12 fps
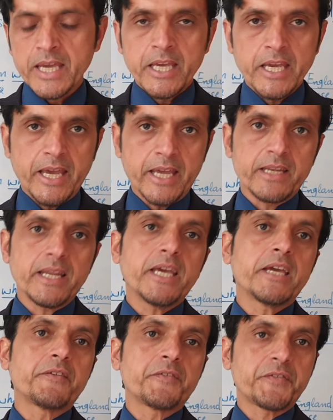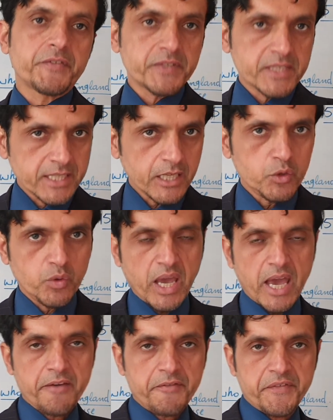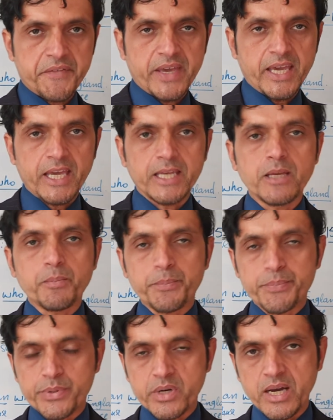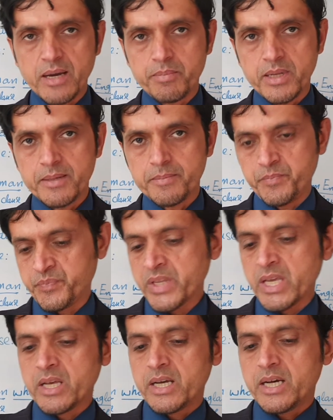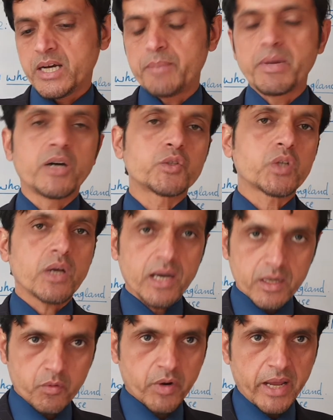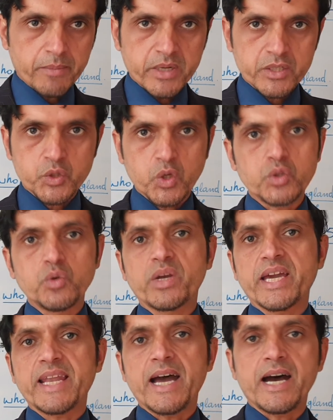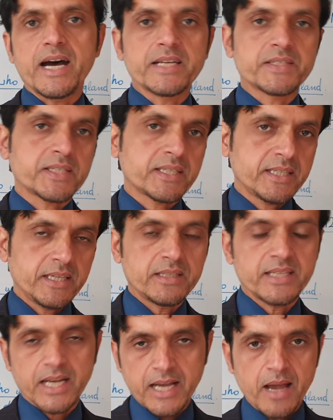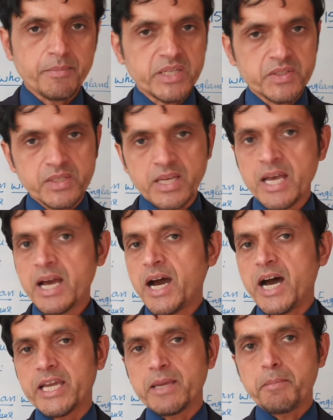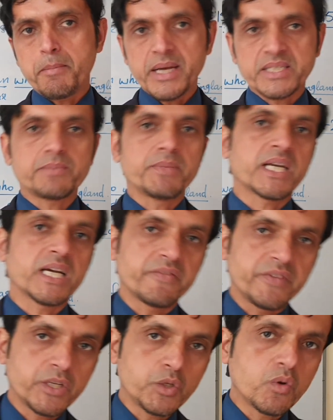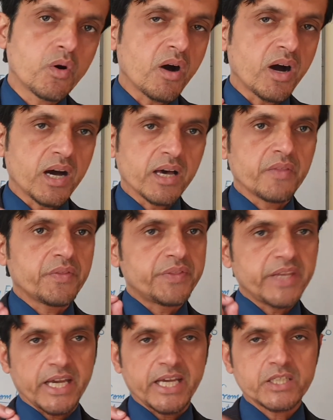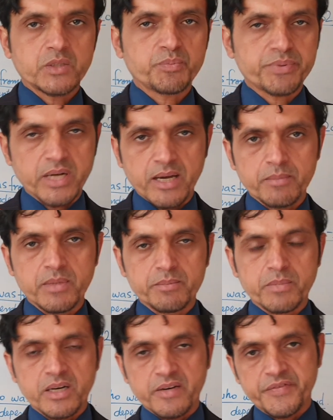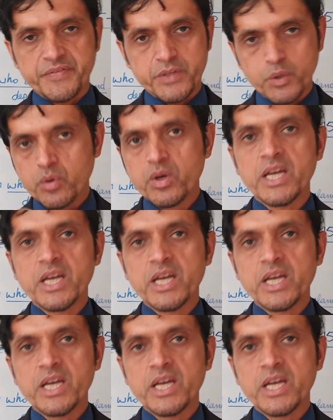And if still you have any problem about grammar, so you can ask in the comments. I must make a video on that problem of you.